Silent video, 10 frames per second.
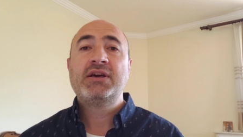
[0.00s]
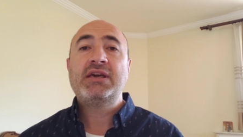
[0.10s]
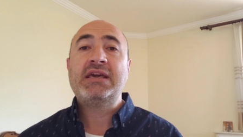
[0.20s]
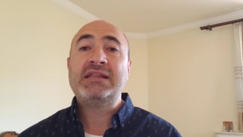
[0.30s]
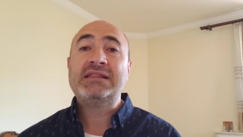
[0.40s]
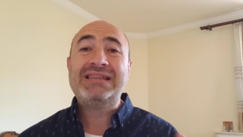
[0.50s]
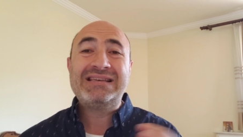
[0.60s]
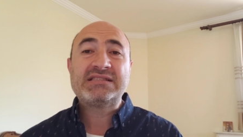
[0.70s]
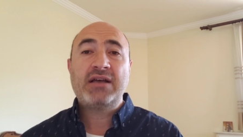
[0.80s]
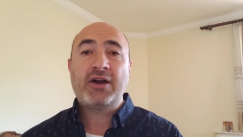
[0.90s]
in
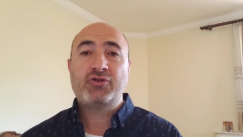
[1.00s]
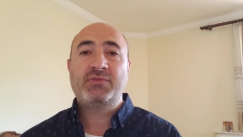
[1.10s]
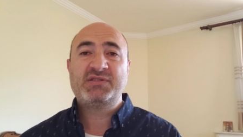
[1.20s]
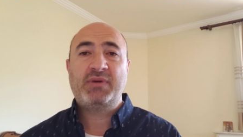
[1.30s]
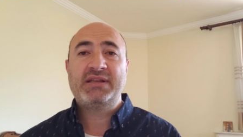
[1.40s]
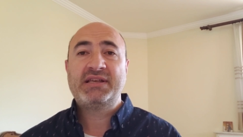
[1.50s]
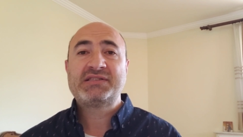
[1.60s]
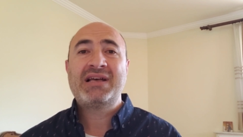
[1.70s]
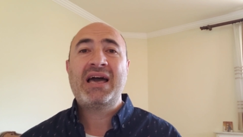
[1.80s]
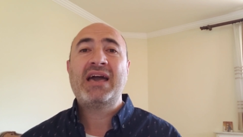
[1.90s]
these documents by Tesla